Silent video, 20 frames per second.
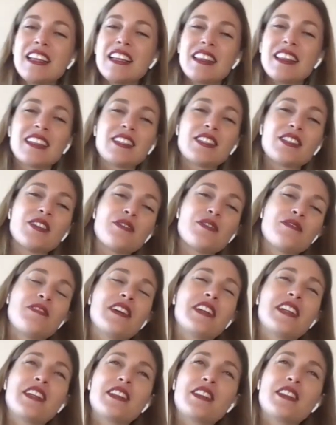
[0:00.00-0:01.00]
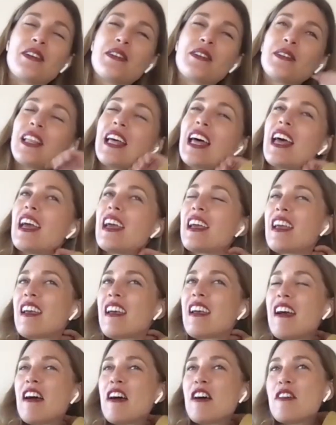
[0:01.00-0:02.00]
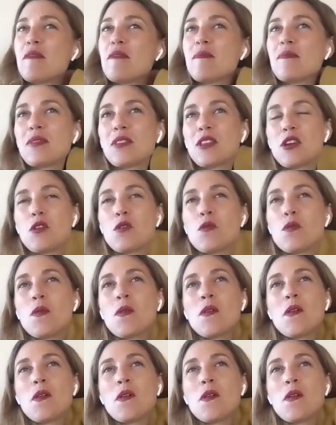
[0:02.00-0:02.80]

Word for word: That's so funny though. Like um, there,